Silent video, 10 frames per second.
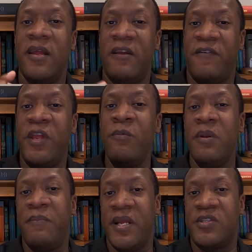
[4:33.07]
If
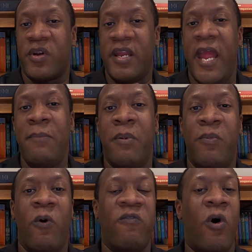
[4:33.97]
human beings are
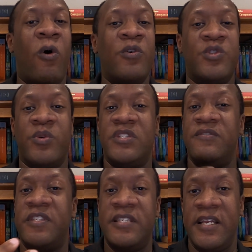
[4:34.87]
capable of all sorts
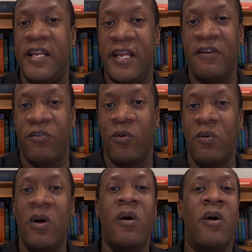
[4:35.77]
of sin and
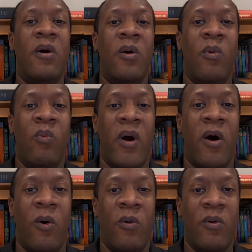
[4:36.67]
evil,
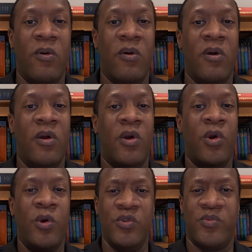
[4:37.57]
well,
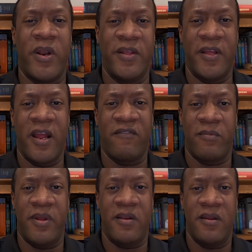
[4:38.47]
who's running the
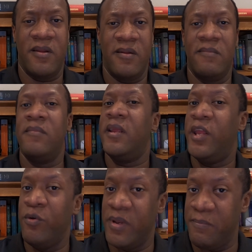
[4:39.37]
government?
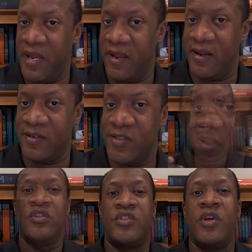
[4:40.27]
Human beings.
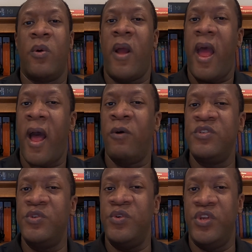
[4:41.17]
So how
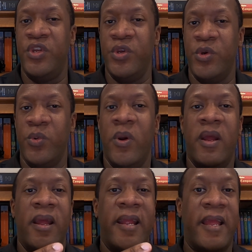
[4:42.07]
do you
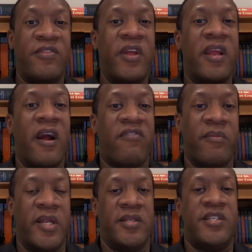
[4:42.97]
get the
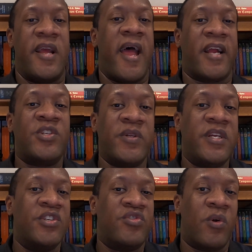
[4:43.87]
government to actually
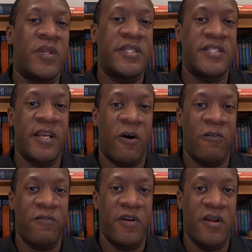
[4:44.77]
control
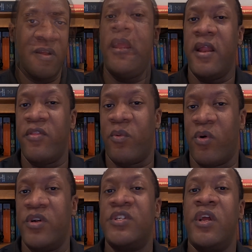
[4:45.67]
itself? In other
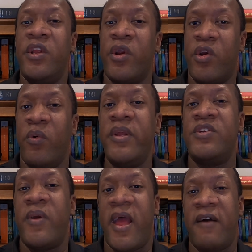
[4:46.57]
words, you're going
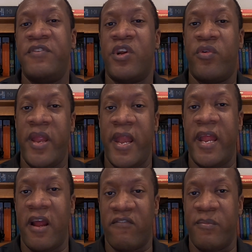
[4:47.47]
to have to create a
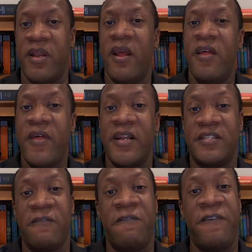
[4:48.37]
government that
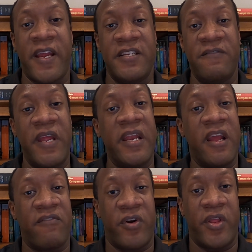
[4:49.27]
is effective in
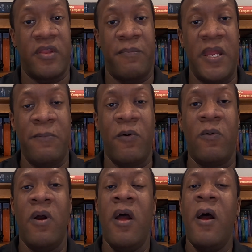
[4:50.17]
governing the
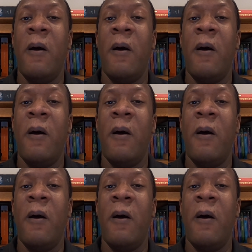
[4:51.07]
people,